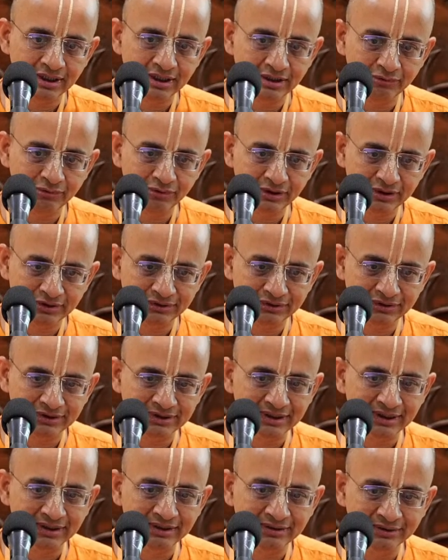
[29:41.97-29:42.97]
all the devotees
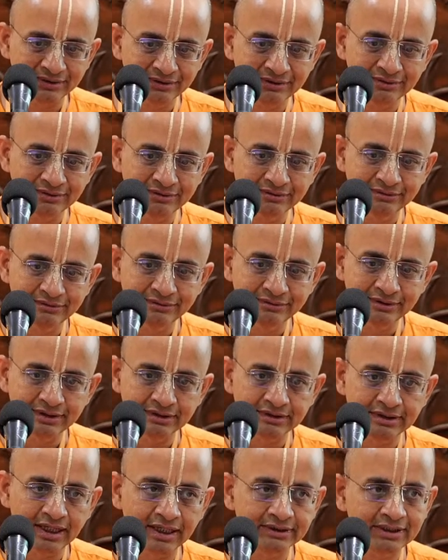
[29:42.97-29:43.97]
to sing.
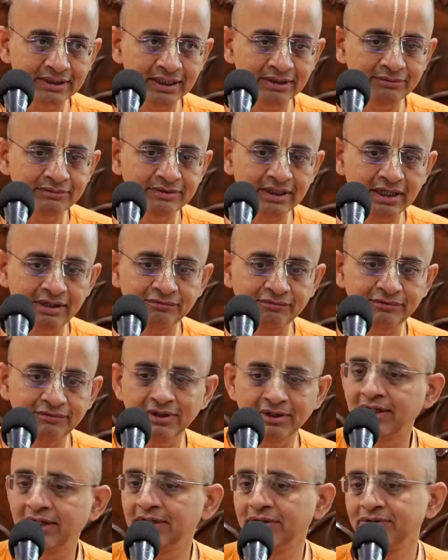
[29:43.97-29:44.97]
He is dancing himself,
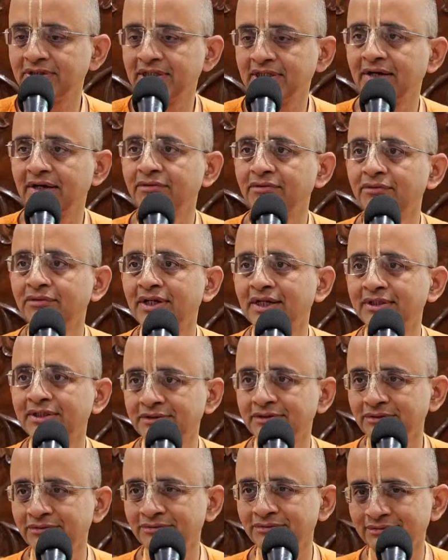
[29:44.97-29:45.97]
or inducing everyone
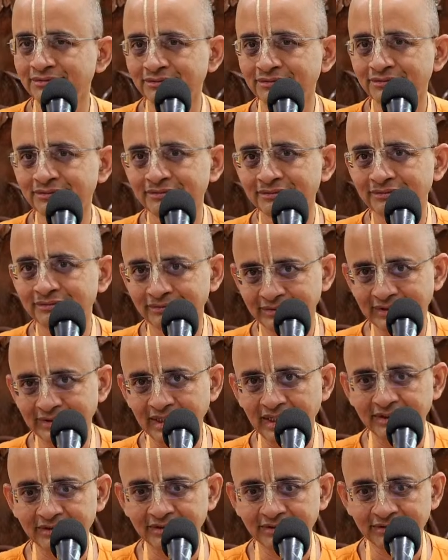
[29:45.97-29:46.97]
else to
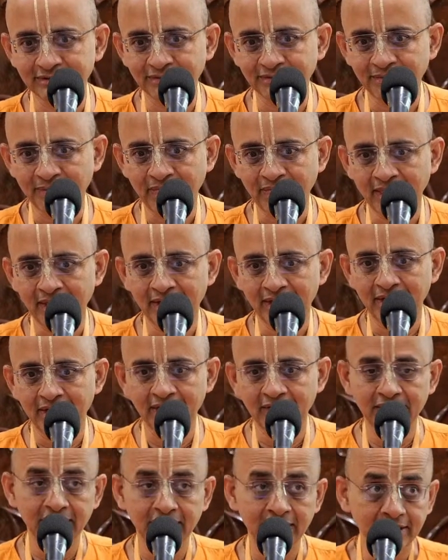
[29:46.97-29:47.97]
dance,
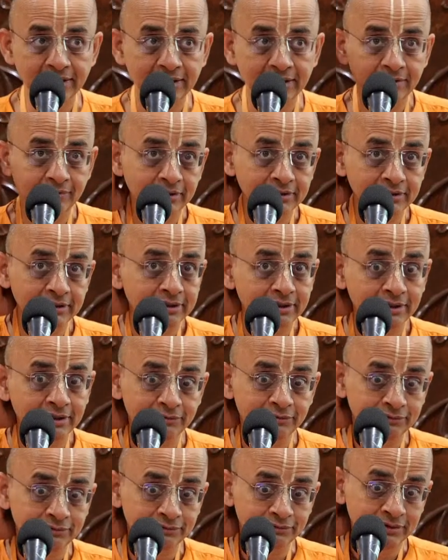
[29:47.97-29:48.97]
or hearing the verses
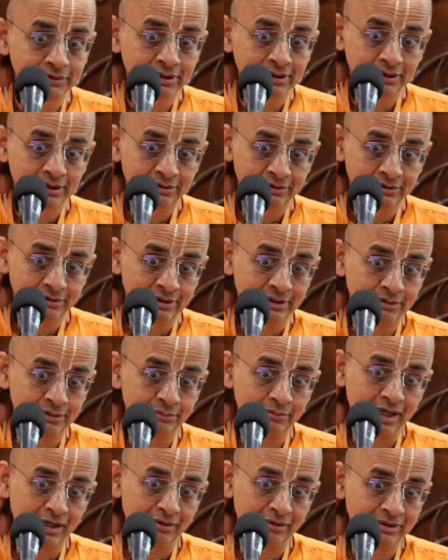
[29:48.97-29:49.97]
of
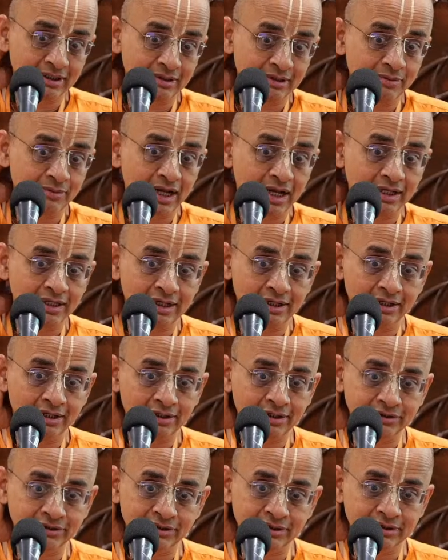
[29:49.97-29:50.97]
Bhagavatam and other
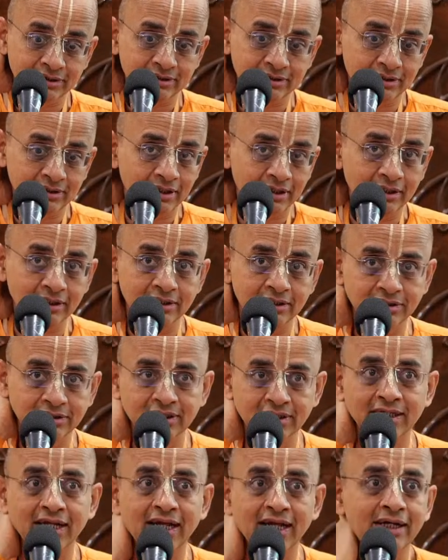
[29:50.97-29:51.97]
literatures on
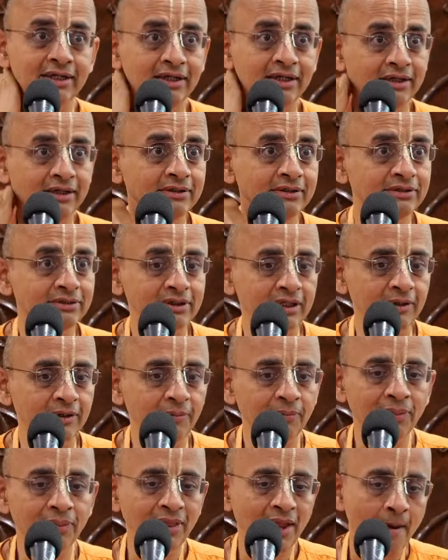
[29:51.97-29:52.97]
Krishna, directly on
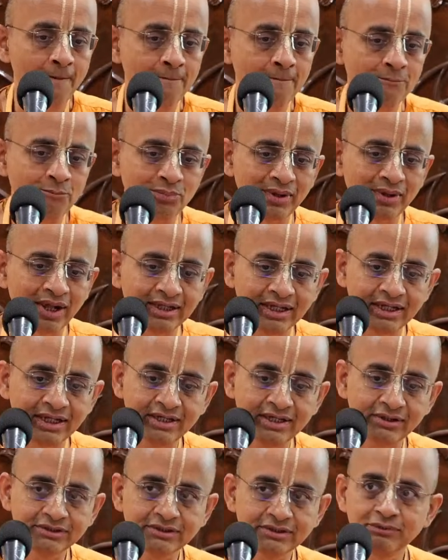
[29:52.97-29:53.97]
Krishna. And
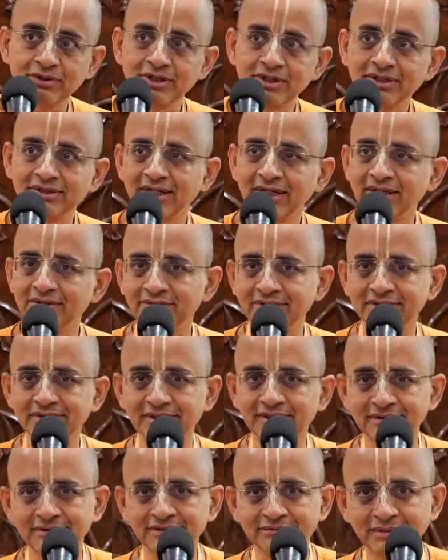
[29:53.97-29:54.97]
then he also would recite
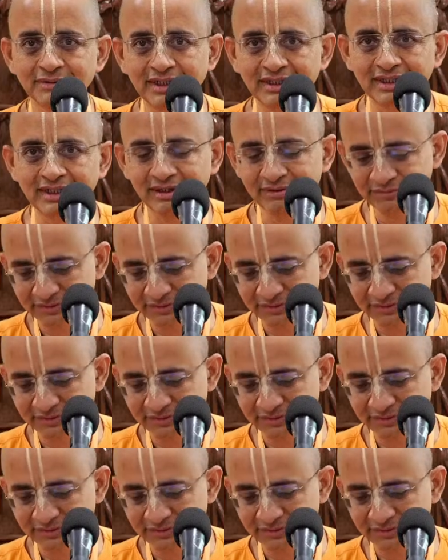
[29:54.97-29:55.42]
verses many